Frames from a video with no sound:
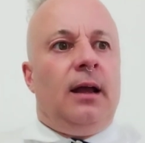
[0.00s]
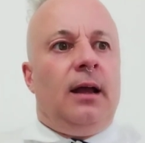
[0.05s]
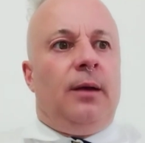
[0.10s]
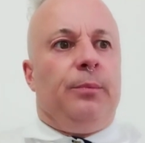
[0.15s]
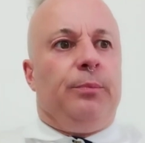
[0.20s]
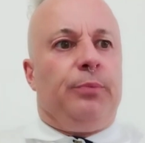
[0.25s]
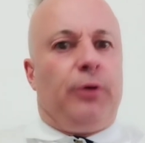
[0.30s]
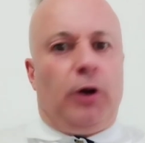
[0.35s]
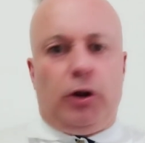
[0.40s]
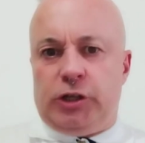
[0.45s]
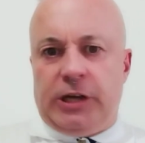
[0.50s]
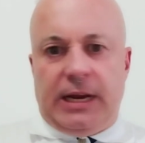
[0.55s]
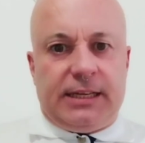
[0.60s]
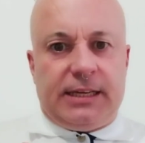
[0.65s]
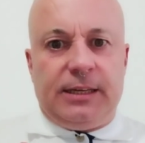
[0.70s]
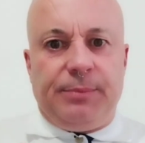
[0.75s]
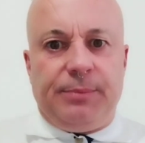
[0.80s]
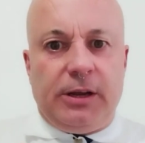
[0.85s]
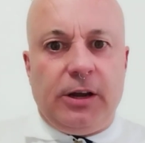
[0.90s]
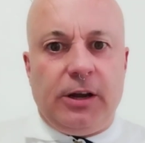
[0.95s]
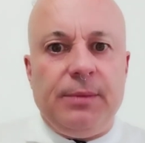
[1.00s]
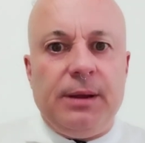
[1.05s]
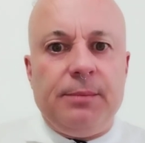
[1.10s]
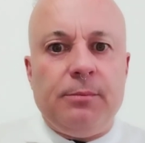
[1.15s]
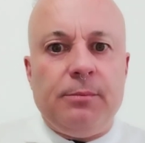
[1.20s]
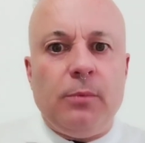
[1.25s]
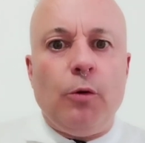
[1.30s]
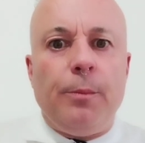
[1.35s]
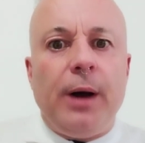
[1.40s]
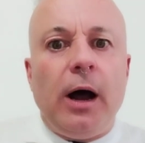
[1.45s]
projects are becoming
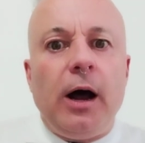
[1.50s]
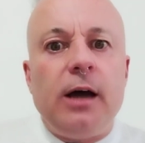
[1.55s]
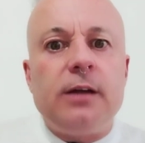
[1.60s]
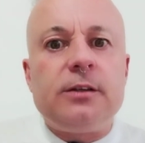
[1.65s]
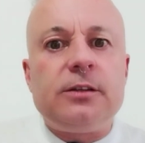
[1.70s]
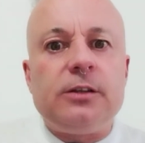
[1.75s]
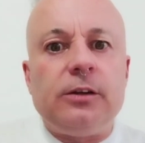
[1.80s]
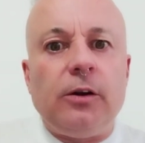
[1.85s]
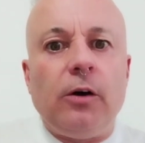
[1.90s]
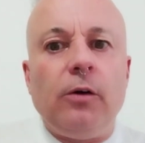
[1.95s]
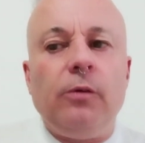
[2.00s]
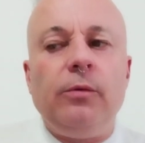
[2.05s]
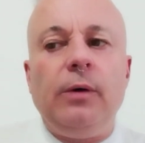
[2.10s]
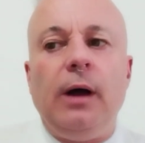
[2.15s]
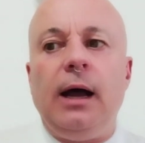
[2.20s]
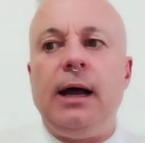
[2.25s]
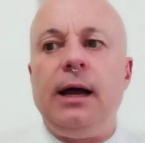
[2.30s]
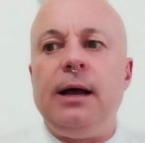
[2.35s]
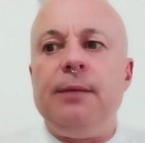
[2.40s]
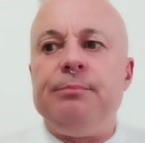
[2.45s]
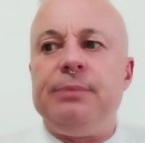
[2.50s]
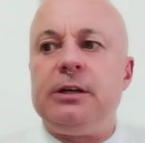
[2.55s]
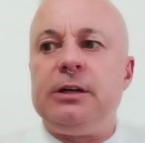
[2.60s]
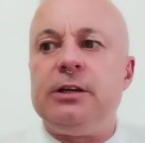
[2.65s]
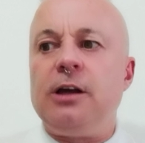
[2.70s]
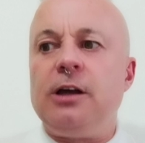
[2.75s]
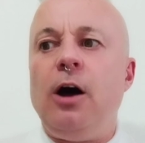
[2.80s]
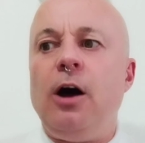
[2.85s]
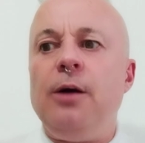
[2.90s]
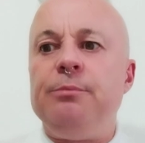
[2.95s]
more personal
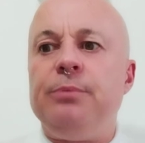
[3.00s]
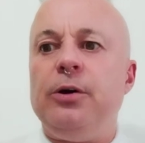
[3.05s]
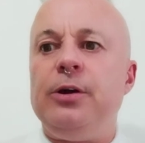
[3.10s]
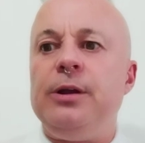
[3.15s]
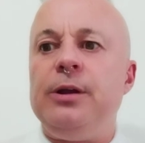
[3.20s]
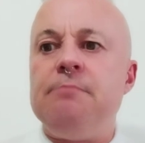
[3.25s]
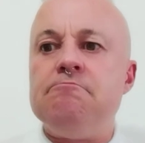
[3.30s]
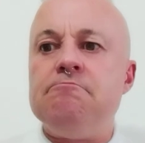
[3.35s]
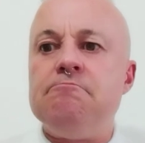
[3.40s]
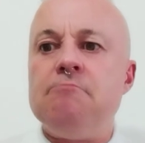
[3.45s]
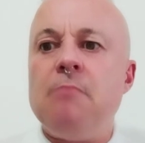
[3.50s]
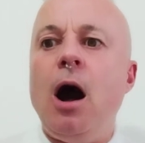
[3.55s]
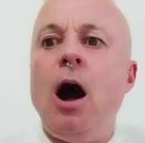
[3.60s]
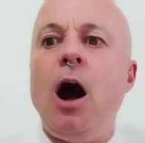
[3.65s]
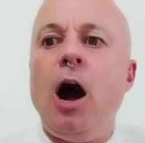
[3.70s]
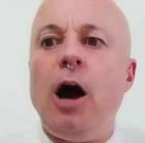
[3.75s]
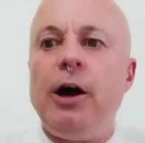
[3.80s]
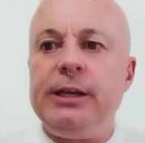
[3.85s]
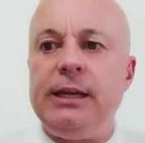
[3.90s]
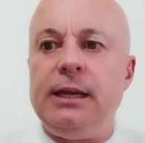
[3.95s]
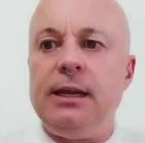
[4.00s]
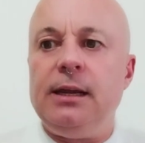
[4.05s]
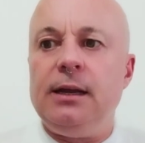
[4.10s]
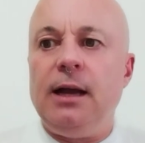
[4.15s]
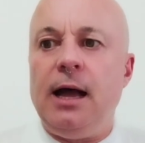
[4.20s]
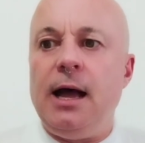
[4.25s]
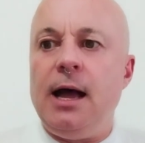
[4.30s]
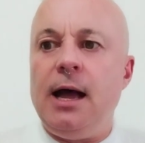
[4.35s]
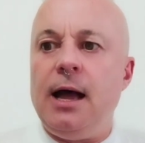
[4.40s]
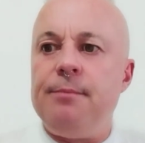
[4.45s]
because I'm putting my
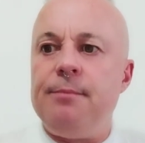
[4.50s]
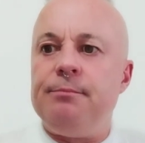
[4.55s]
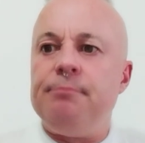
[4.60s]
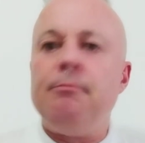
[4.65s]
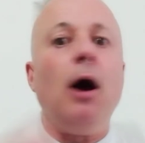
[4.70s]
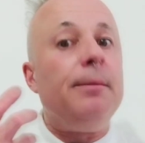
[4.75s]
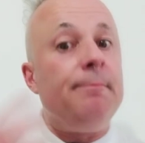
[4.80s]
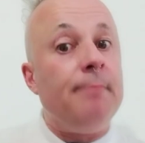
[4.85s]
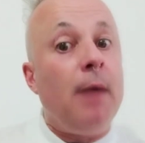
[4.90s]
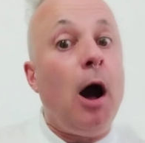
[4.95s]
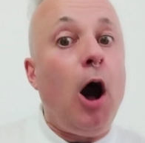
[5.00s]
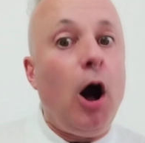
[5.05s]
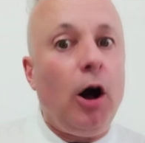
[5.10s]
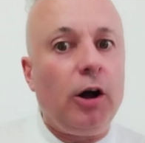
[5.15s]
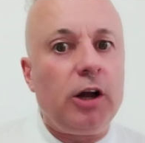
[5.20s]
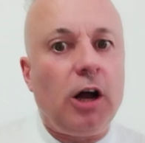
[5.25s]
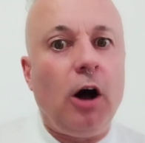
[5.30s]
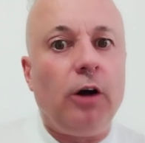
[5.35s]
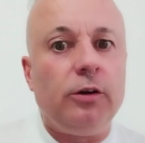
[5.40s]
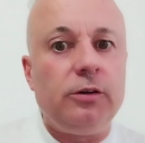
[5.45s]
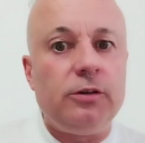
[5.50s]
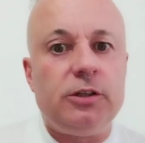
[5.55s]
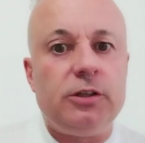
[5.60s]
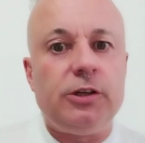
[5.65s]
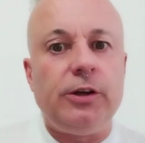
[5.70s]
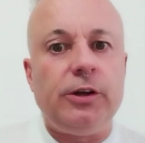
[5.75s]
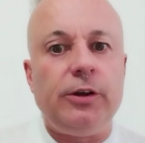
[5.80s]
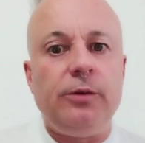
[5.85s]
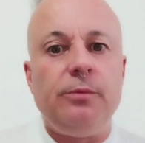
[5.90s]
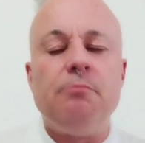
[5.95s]
mark
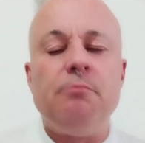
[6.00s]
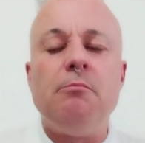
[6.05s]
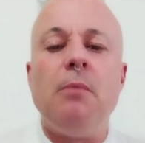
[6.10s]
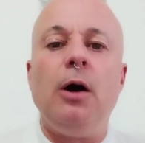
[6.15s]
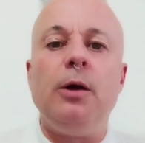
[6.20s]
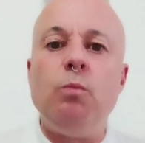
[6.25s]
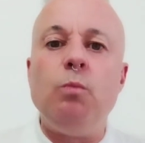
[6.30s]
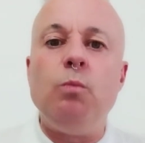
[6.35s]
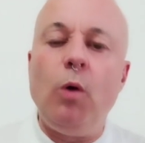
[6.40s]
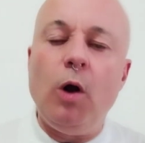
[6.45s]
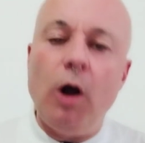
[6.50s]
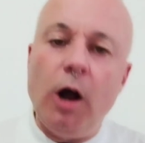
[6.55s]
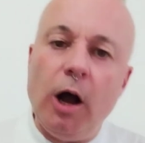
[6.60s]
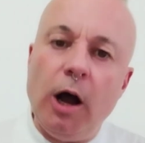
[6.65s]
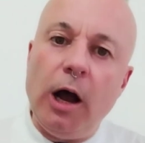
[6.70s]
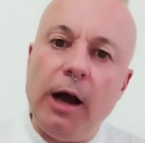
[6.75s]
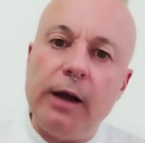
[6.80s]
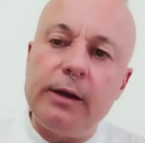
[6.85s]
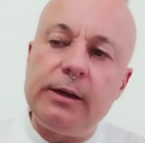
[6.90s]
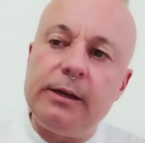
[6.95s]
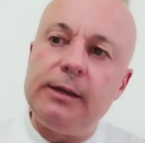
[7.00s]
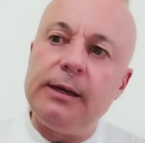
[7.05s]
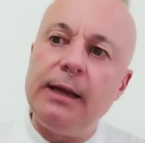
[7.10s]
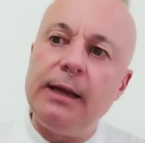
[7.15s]
onto my work,